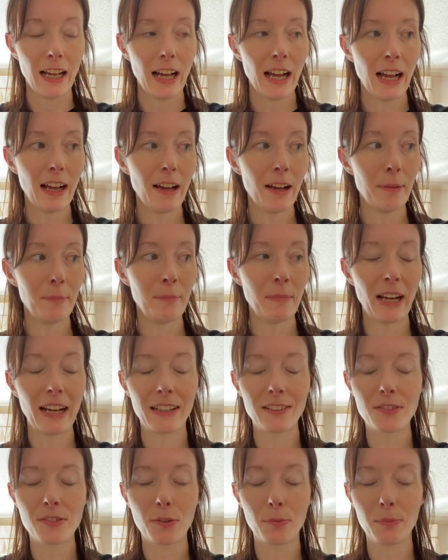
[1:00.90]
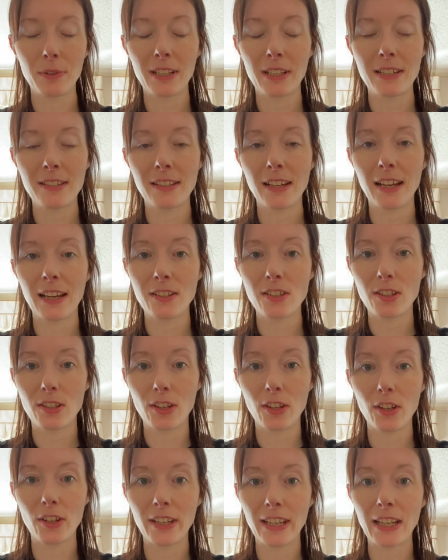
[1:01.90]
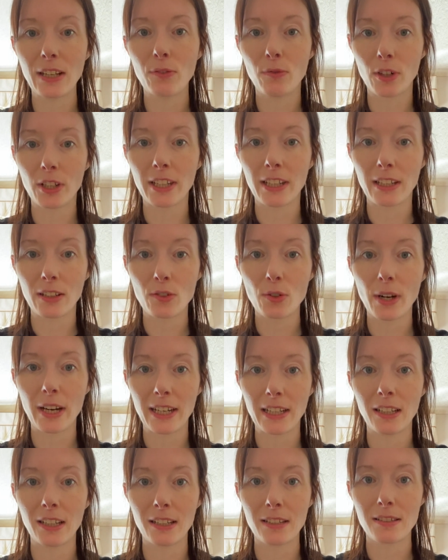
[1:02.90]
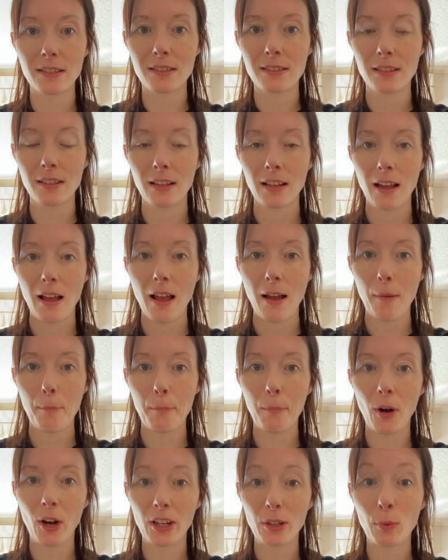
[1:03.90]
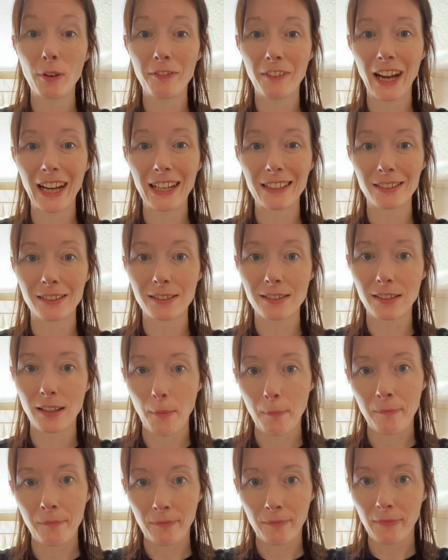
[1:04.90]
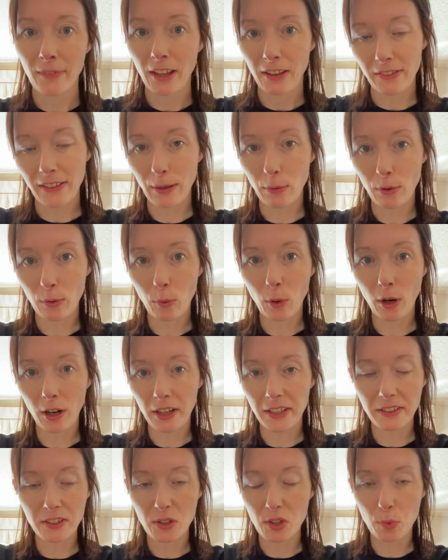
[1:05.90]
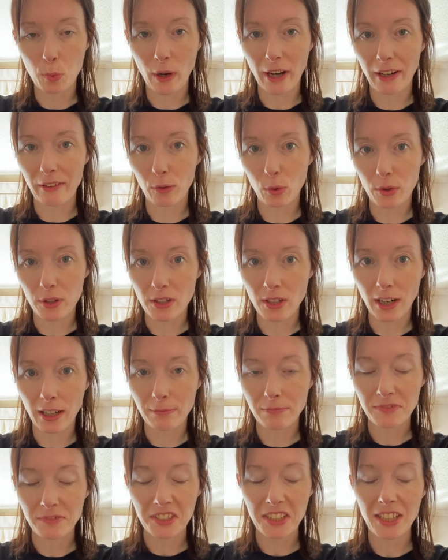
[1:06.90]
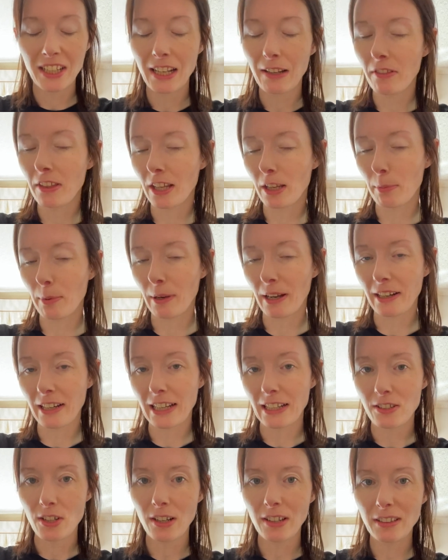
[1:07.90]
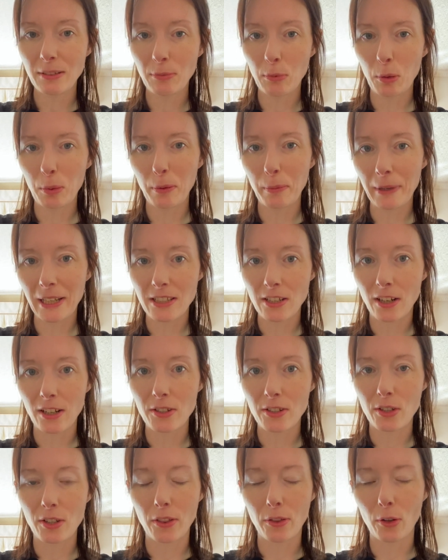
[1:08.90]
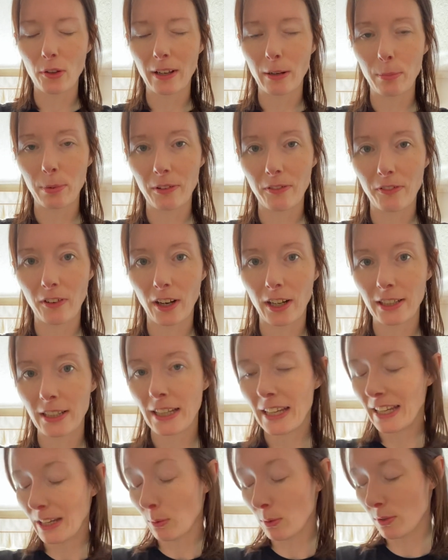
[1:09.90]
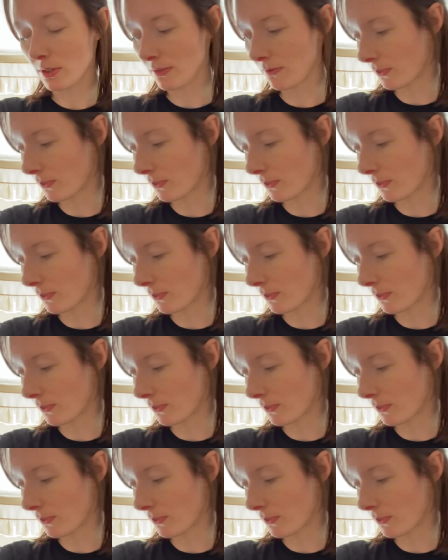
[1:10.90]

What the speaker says: And somebody said, you need running trainers. Mine were Vans. They were what I just wear all the time. Didn't even think about it. Tied them up a bit tighter, thought that would be fine. It wasn't